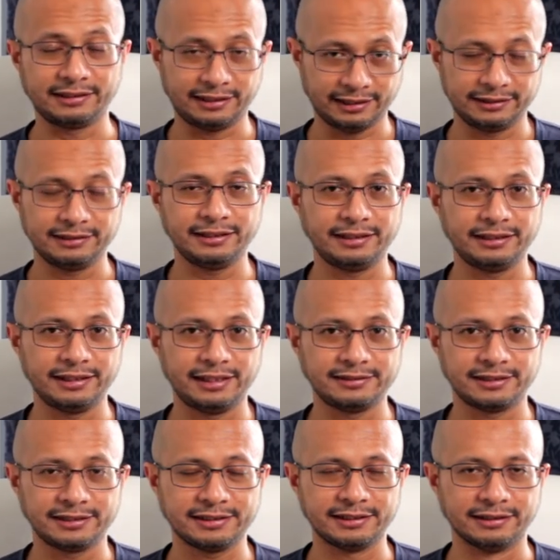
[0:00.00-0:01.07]
katakan kita
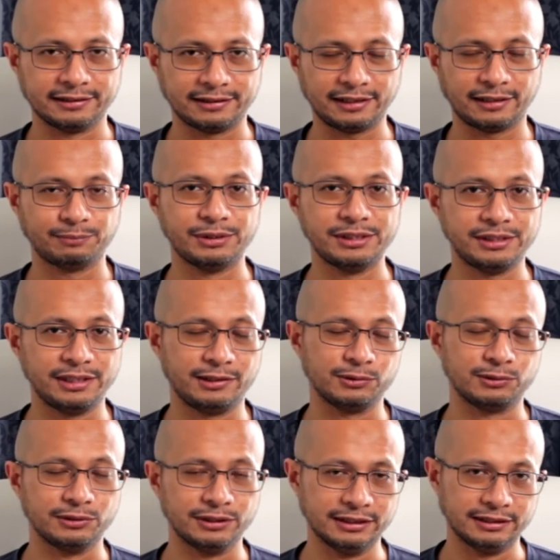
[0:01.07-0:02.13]
access the cloud PC tu
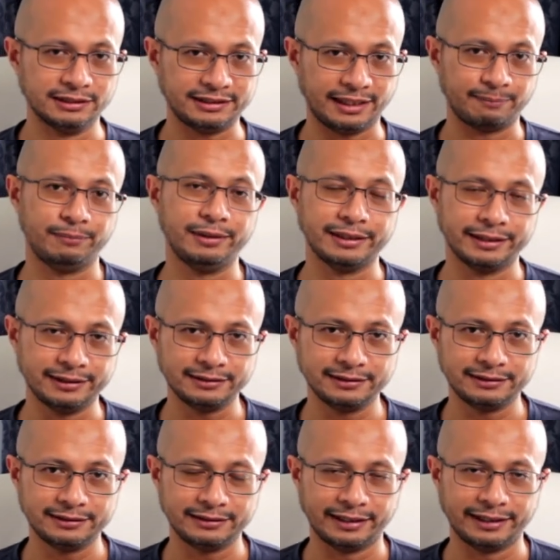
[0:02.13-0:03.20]
guna tablet
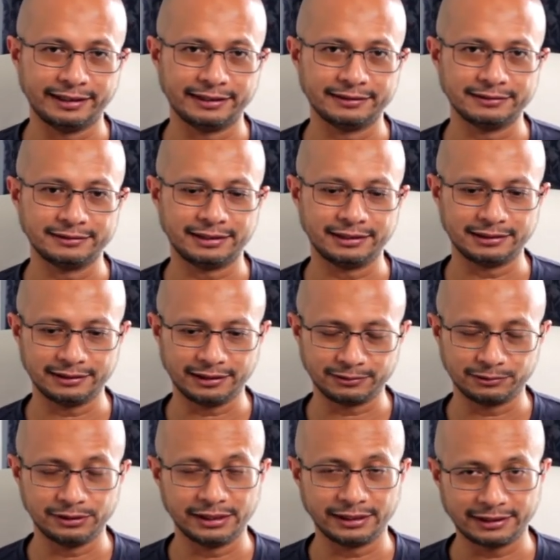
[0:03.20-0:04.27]
and kita nak
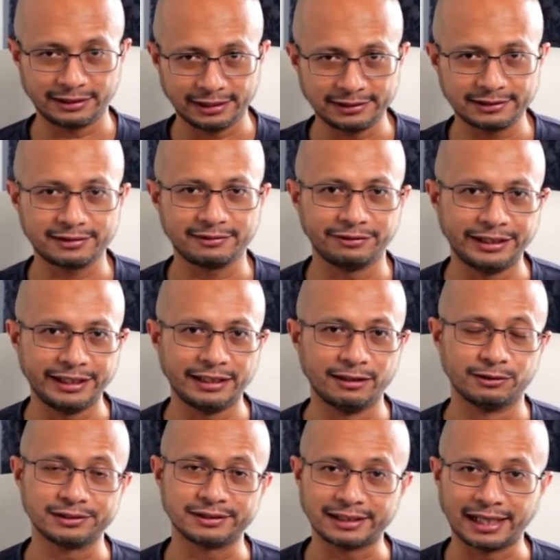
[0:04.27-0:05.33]
guna touch screen
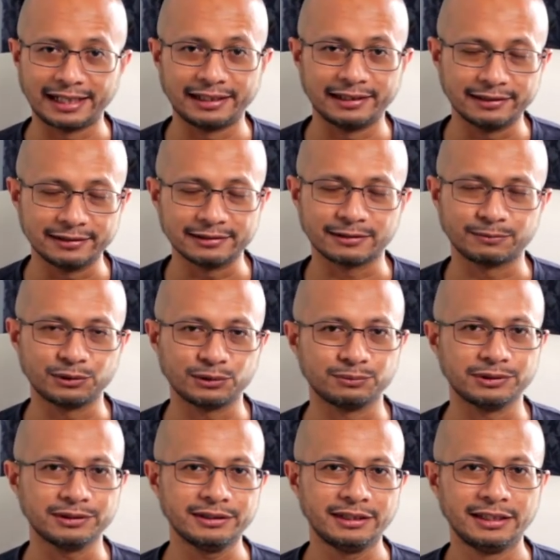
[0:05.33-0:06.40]
or stylus apa
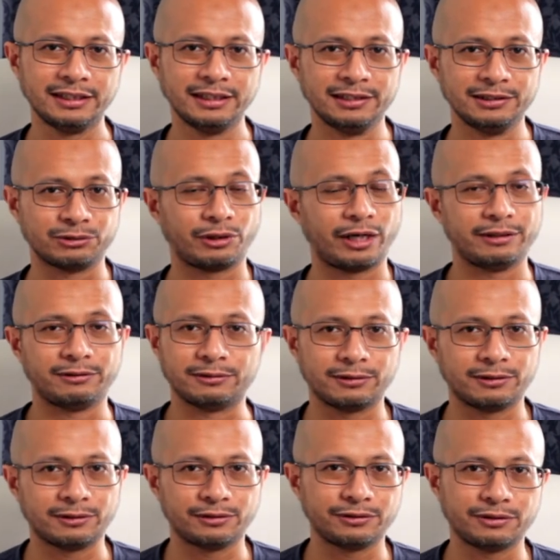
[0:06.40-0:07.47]
semua. So I don't
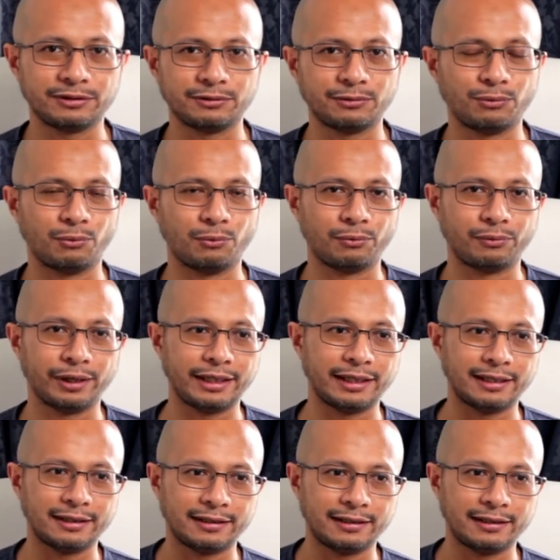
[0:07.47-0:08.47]
know what